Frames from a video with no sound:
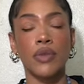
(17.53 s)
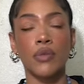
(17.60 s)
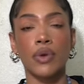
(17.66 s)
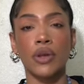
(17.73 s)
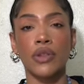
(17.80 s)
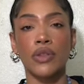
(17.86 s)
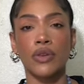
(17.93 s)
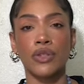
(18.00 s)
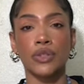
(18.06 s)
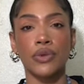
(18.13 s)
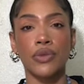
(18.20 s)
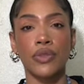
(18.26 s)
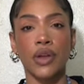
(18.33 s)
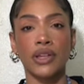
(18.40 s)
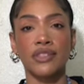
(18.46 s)
What are their true
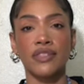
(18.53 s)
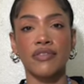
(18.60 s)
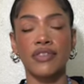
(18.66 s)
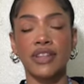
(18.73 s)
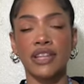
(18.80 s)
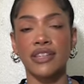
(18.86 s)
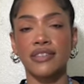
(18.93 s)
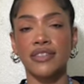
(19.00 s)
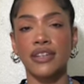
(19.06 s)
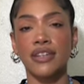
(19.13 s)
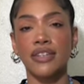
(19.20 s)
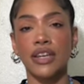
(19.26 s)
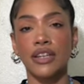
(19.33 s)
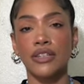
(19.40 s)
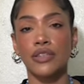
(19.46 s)
thoughts and feelings and
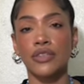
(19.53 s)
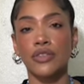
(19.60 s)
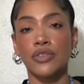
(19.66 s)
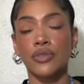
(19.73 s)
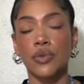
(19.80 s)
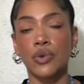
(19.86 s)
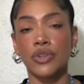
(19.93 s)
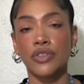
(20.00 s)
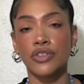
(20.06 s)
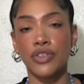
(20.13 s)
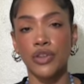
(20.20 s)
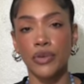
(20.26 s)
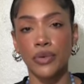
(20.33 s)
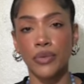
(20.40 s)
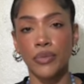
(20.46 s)
intentions towards
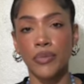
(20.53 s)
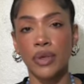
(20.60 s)
you?